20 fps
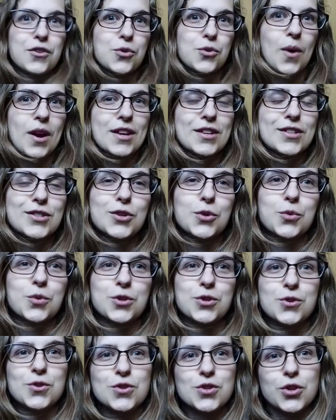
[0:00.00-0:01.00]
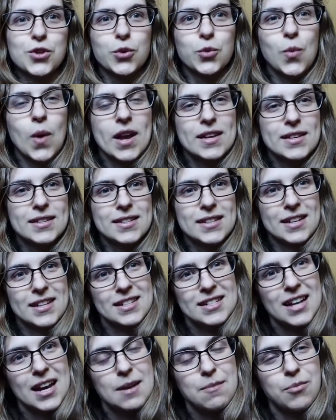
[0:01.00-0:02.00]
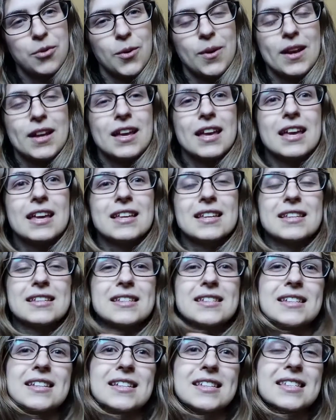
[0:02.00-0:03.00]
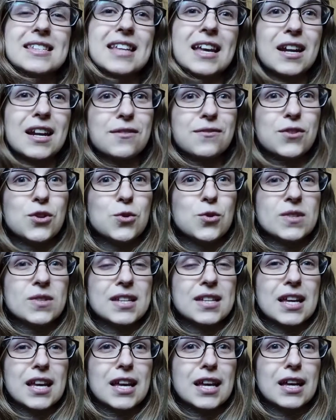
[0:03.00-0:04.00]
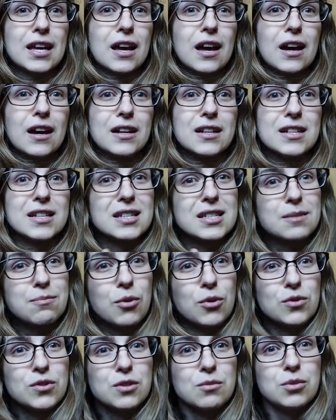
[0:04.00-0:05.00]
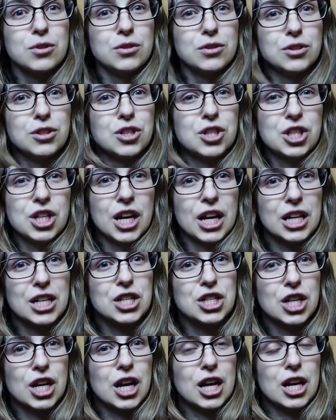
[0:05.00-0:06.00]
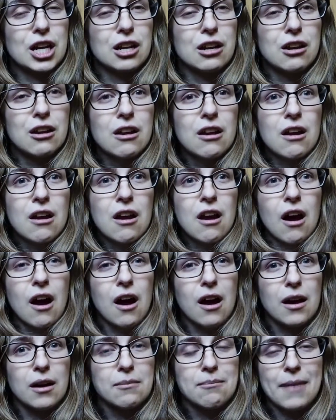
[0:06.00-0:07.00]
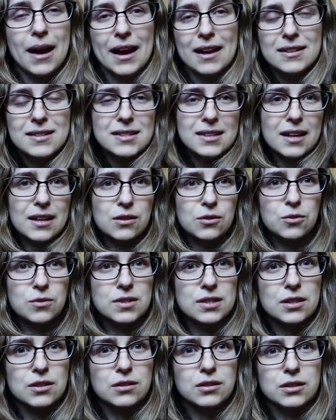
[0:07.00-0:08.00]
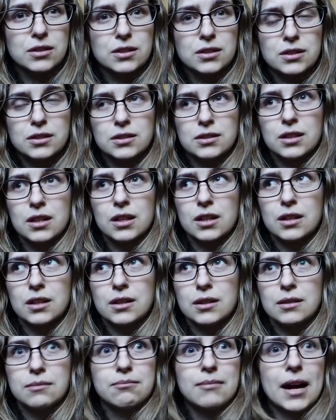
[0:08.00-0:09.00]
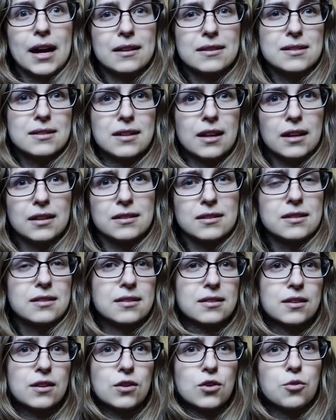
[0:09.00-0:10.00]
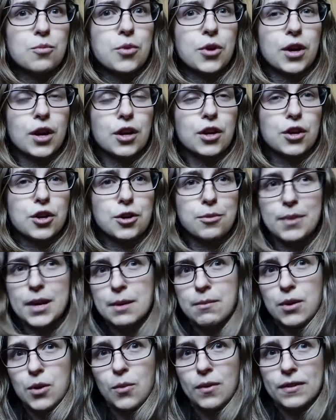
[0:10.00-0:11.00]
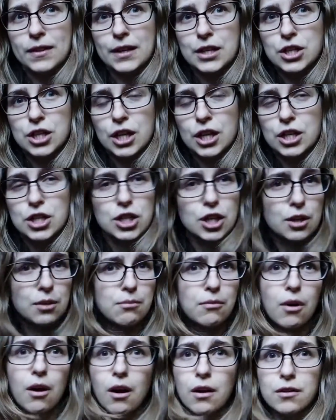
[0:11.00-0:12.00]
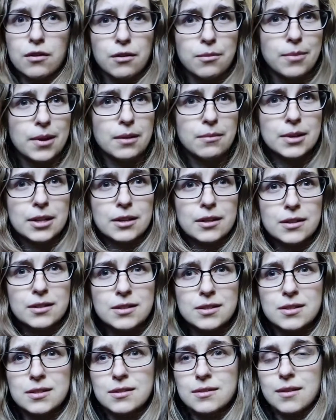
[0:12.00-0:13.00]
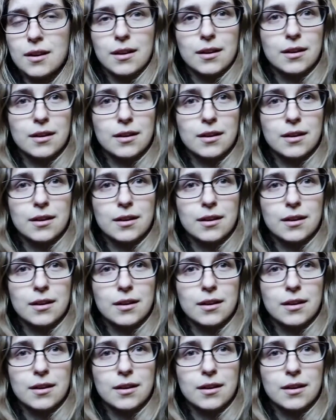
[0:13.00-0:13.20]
ways to reduce your waste in diapering is instead of using disposable changing mats, like those little mats that you put under your baby when they change them on your baby's